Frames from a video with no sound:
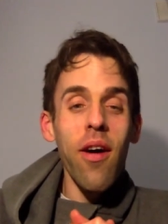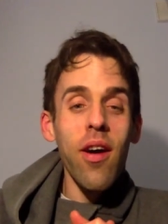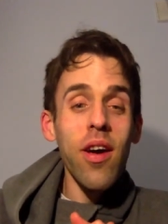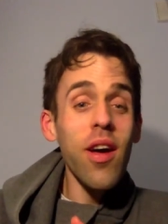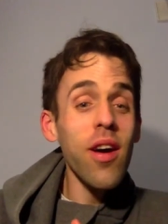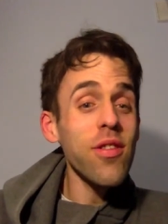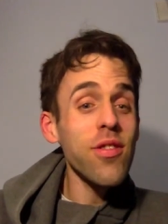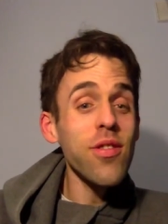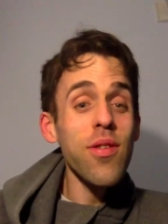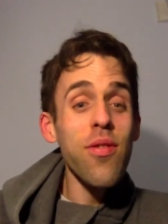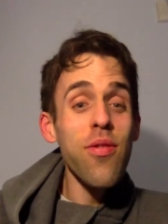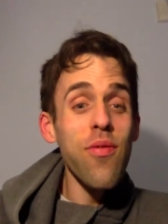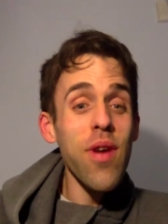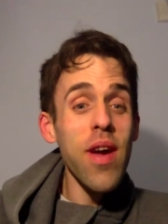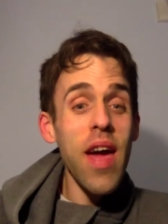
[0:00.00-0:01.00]
Cut to
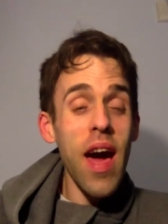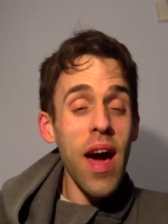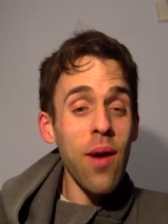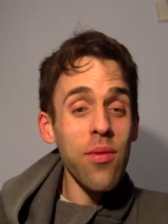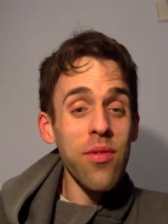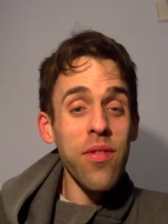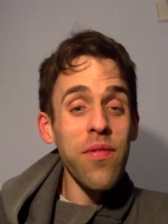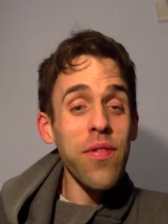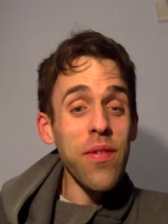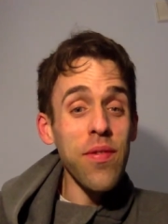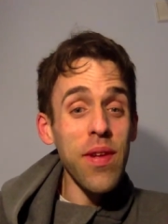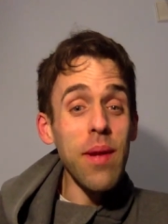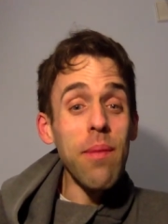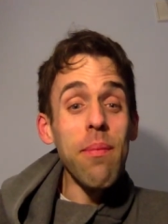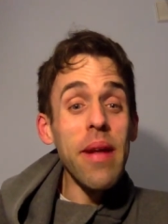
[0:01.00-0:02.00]
three hours and
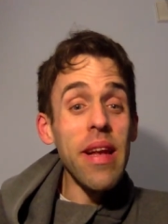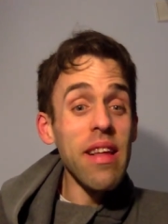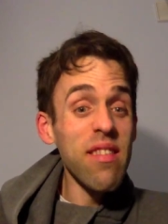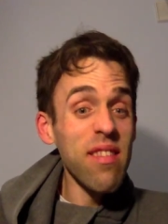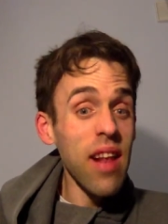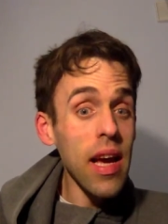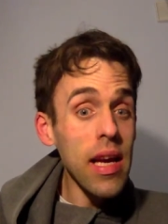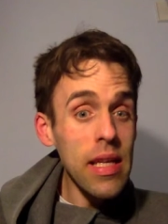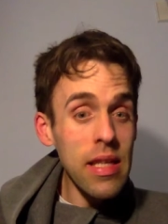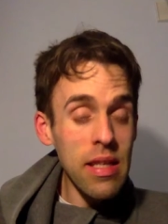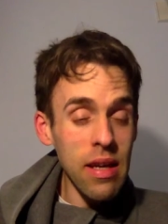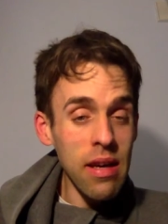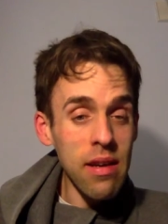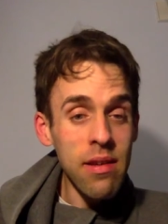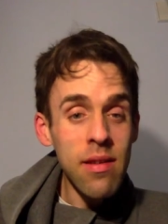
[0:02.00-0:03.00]
fifteen minutes
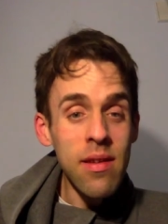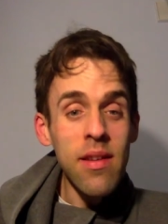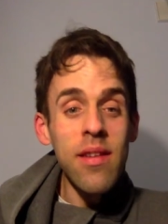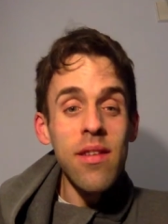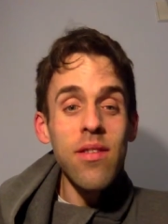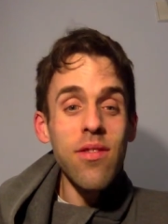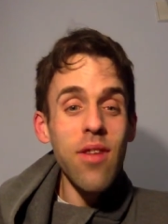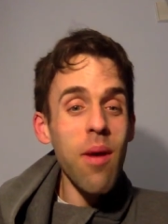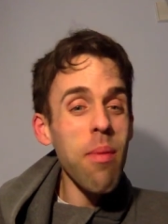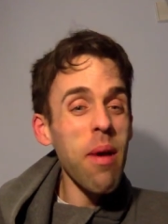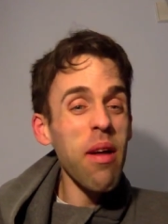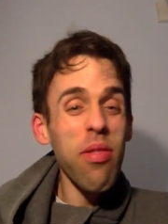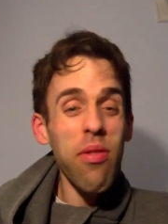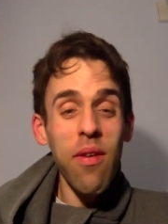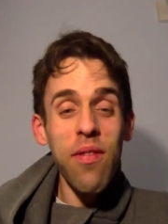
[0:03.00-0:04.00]
later, so
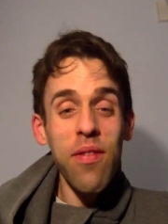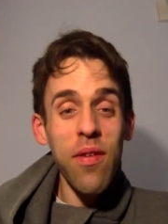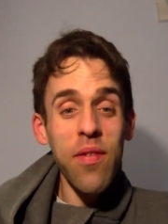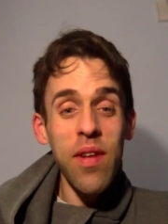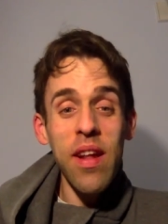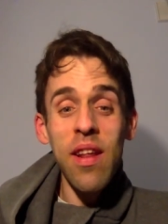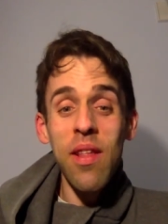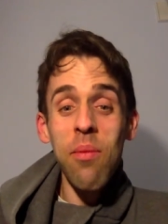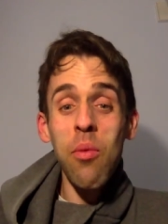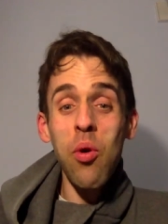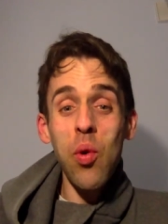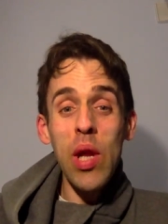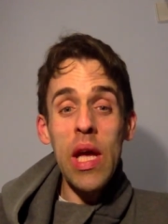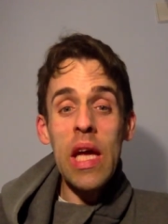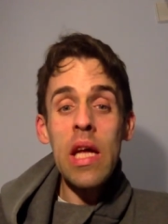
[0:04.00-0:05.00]
about 3.15 in the
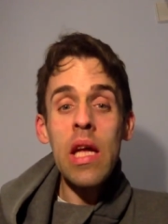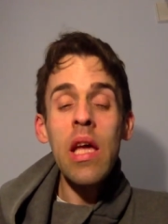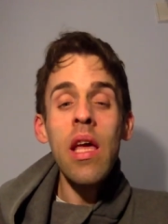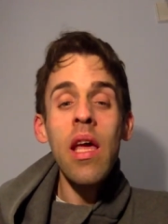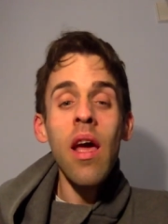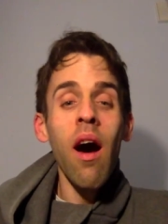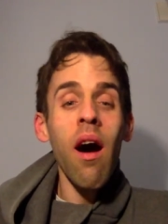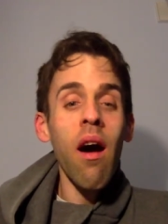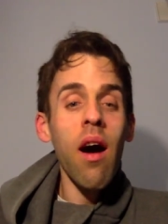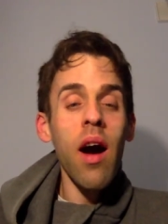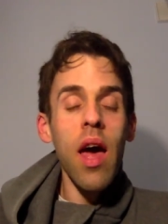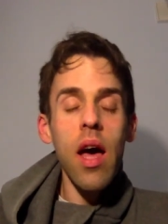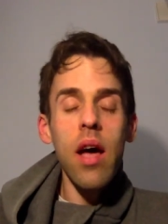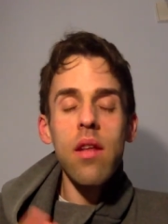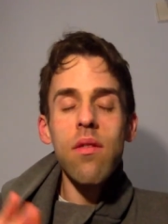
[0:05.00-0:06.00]
morning, I
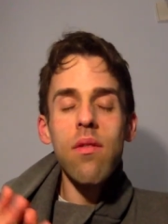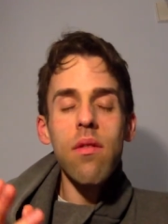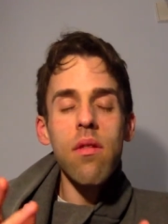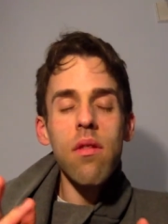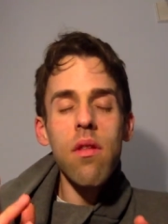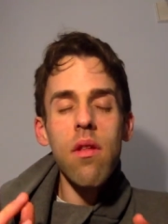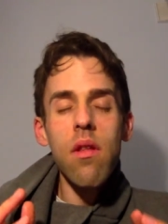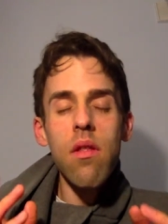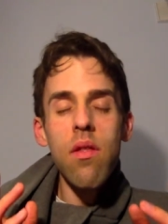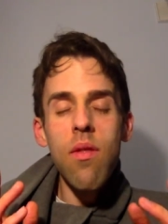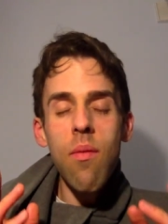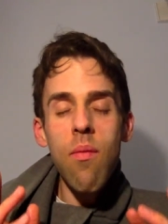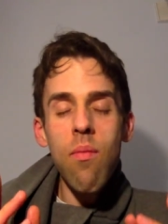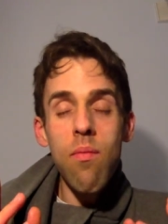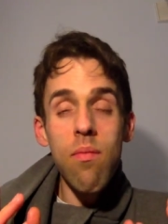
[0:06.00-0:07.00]
had
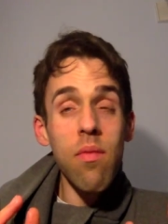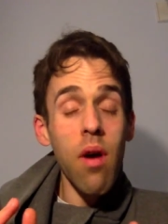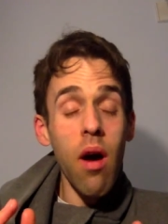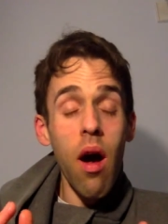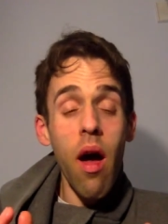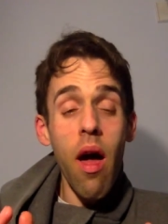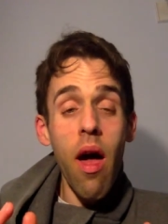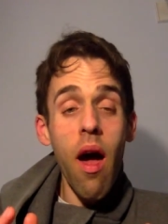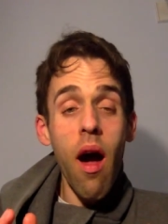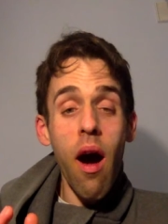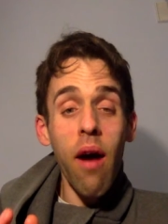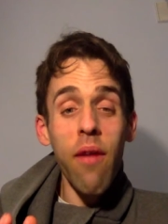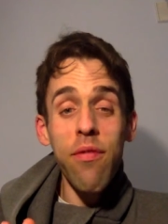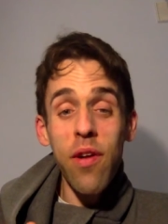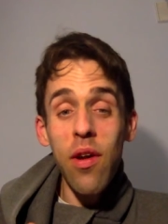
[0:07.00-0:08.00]
the,
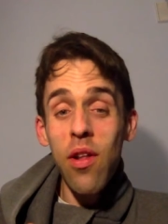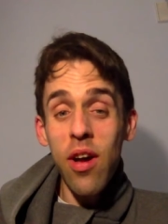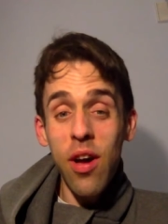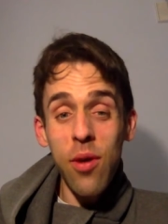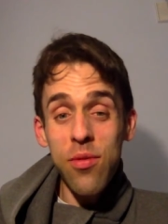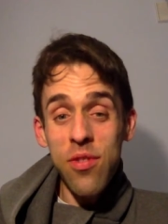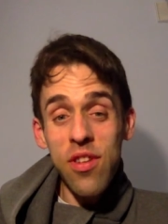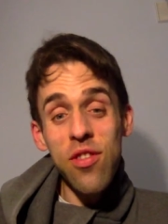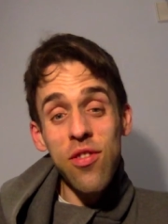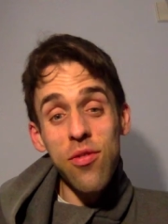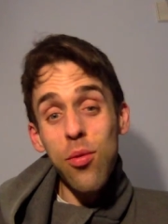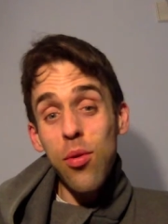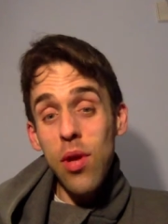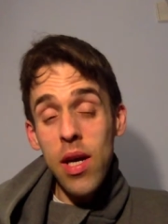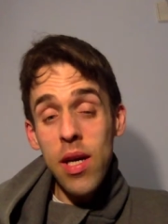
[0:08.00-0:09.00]
I felt like I was in the
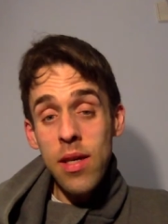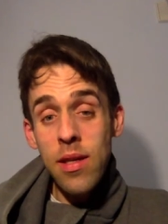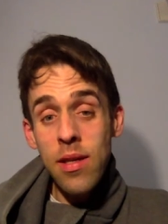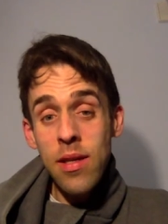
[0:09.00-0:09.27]
sauna.